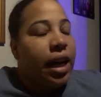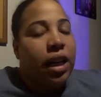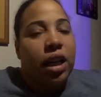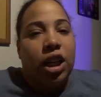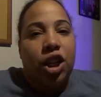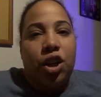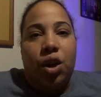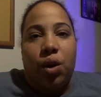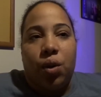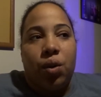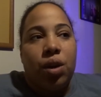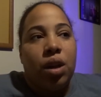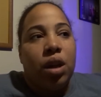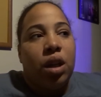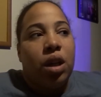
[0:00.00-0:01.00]
you know,
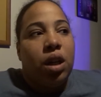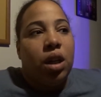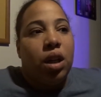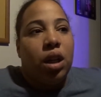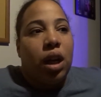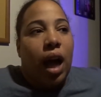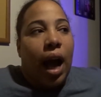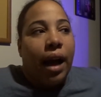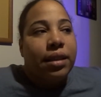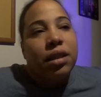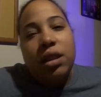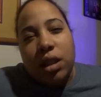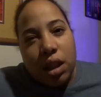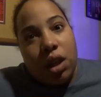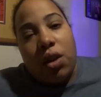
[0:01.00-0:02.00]

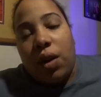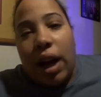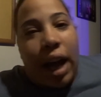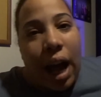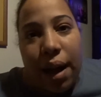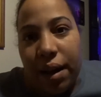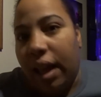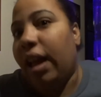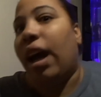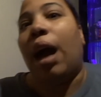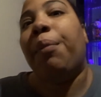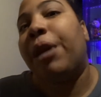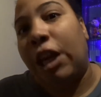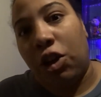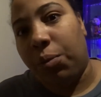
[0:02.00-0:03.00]
I'm
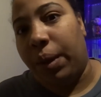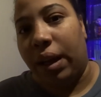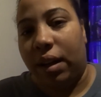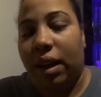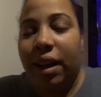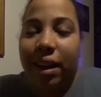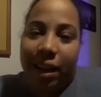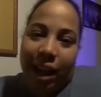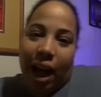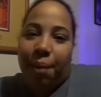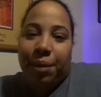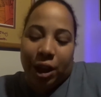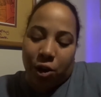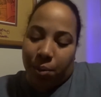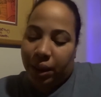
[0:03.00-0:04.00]
human. I'm
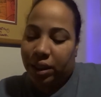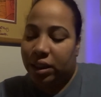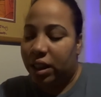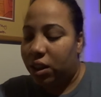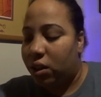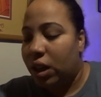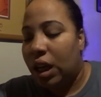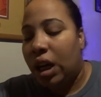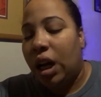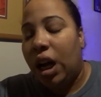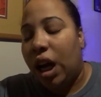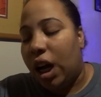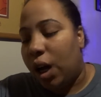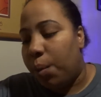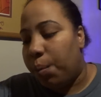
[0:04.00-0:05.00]
human. So,
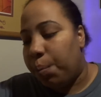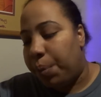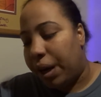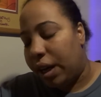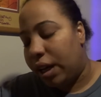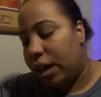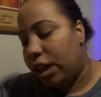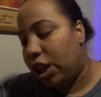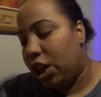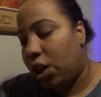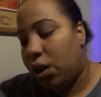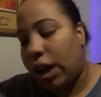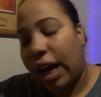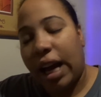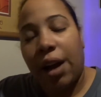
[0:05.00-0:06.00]
but you know,
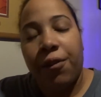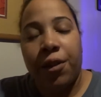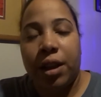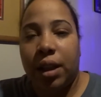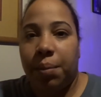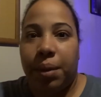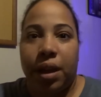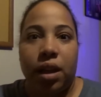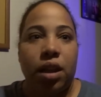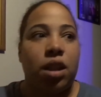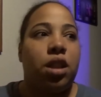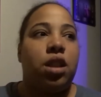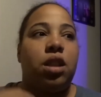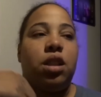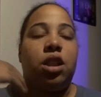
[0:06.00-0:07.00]
like I've really
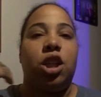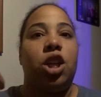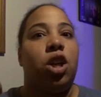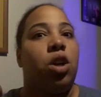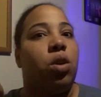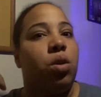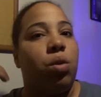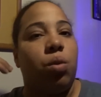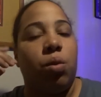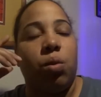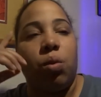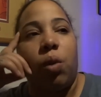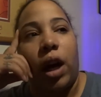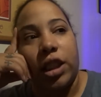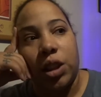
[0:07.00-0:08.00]
been, you know,
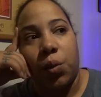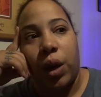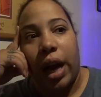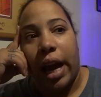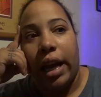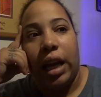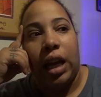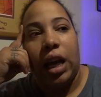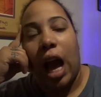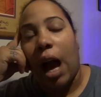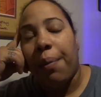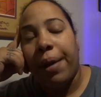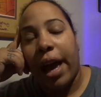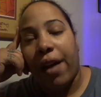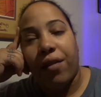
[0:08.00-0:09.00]
watching what I eat. I've
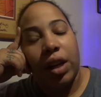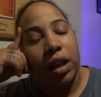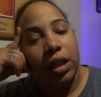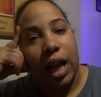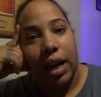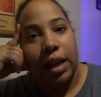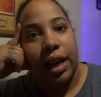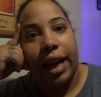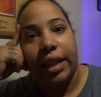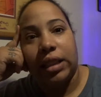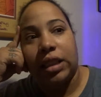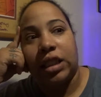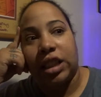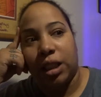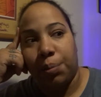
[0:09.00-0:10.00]
been having a lot of days of
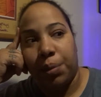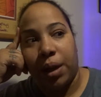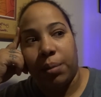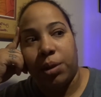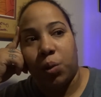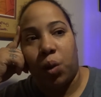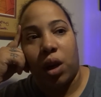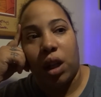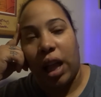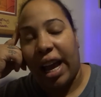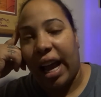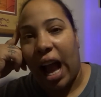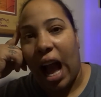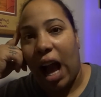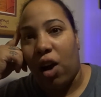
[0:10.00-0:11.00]
slip ups where like
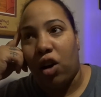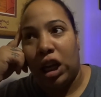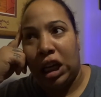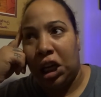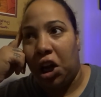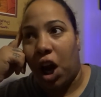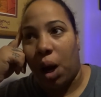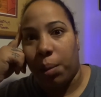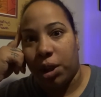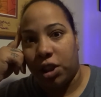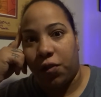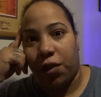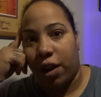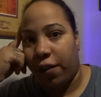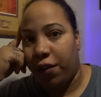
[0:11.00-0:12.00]
I'll eat garbage
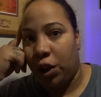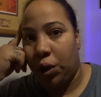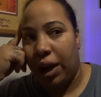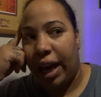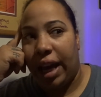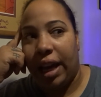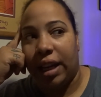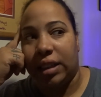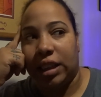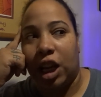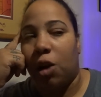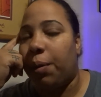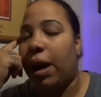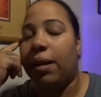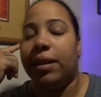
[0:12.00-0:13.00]
for a few days and
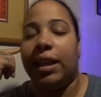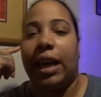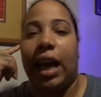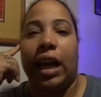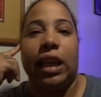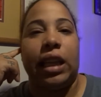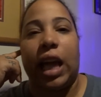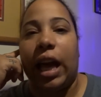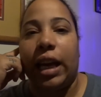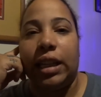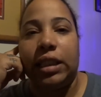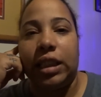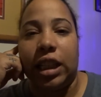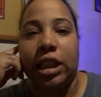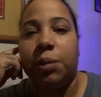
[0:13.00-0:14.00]
I'll probably gain like
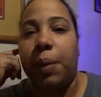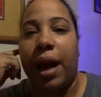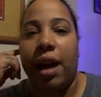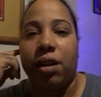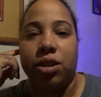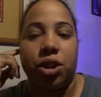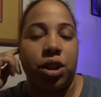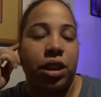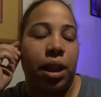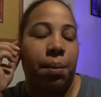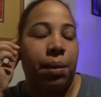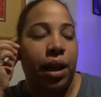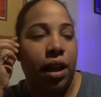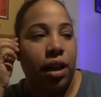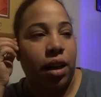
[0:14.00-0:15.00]
6 pounds or
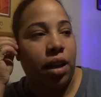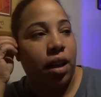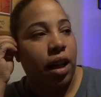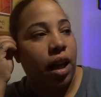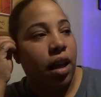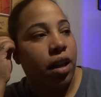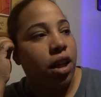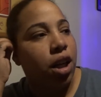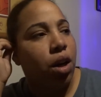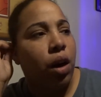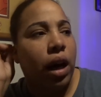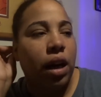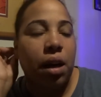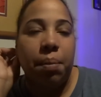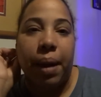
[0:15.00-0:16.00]
something, and then, you know,
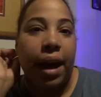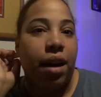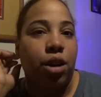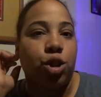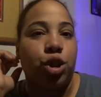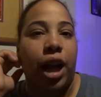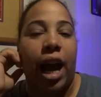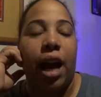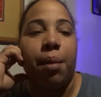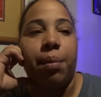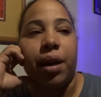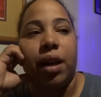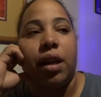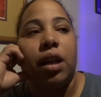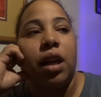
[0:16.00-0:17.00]
I'll get back on track.
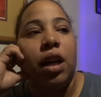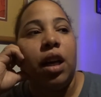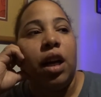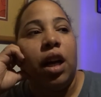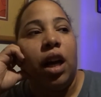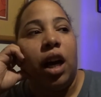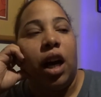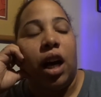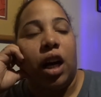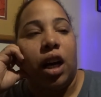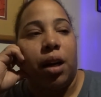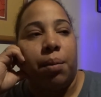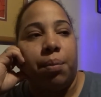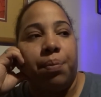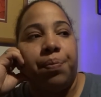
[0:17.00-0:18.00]
But
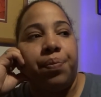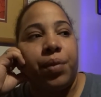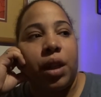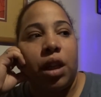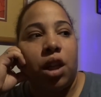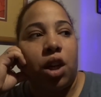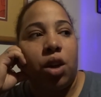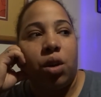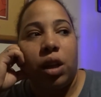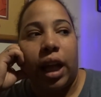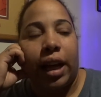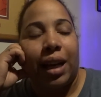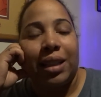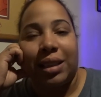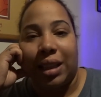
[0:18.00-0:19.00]
you know,
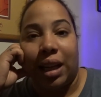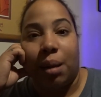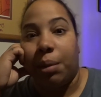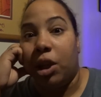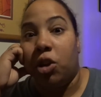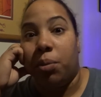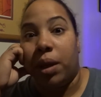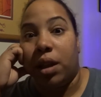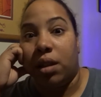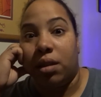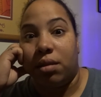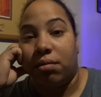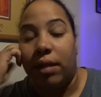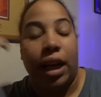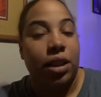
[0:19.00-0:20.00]
like I said, I'm human.
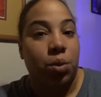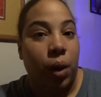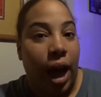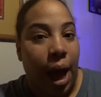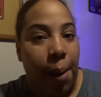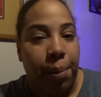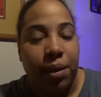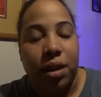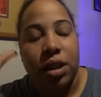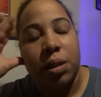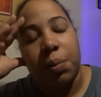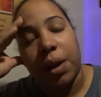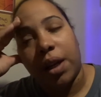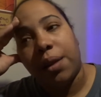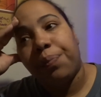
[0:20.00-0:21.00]
That's what happens.
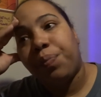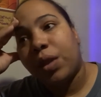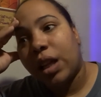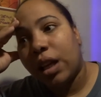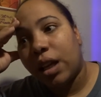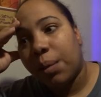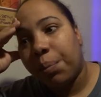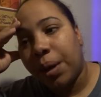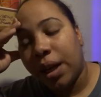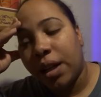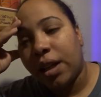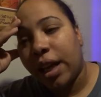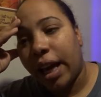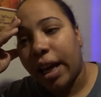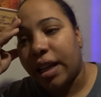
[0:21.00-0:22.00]
But
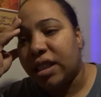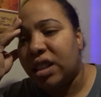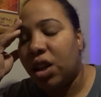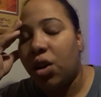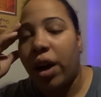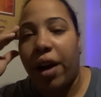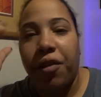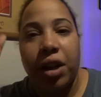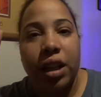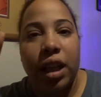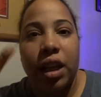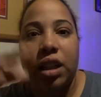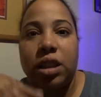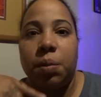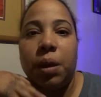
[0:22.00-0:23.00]
yeah, so
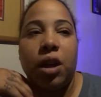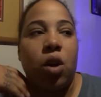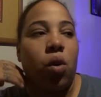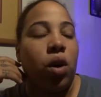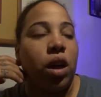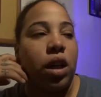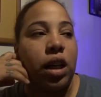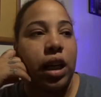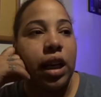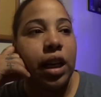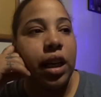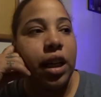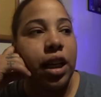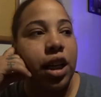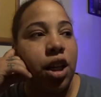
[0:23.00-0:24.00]
everything has been going
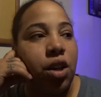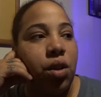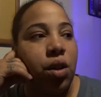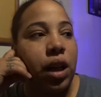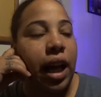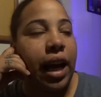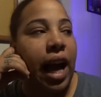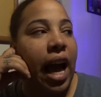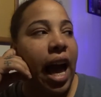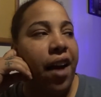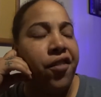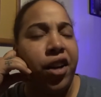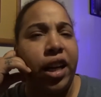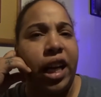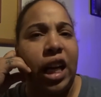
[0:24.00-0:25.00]
good, you know, like I
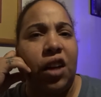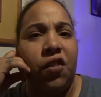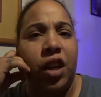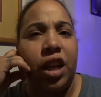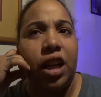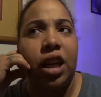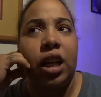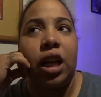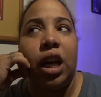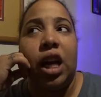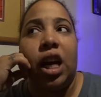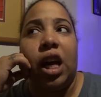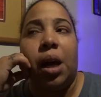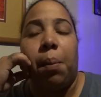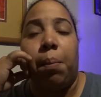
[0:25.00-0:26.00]
haven't even
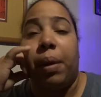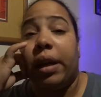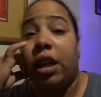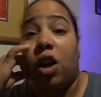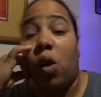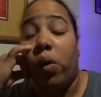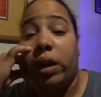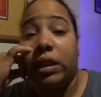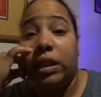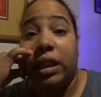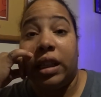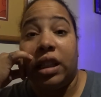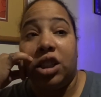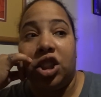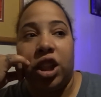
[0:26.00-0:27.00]
been going to
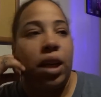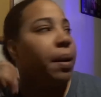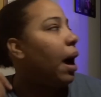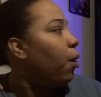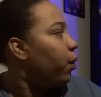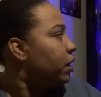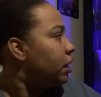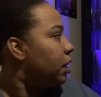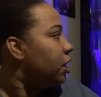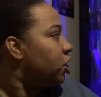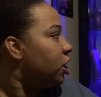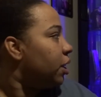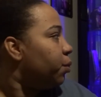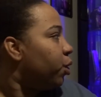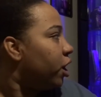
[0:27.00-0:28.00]
the gym. I went to the
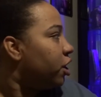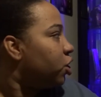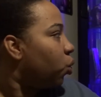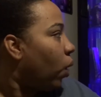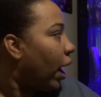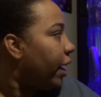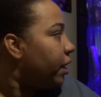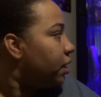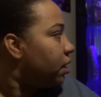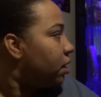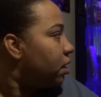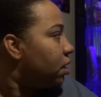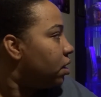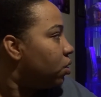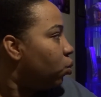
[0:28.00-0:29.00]
gym, what,
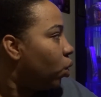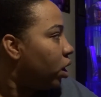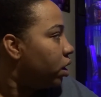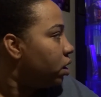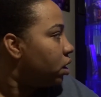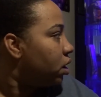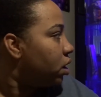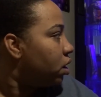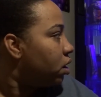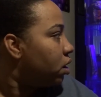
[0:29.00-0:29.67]
twice? Once.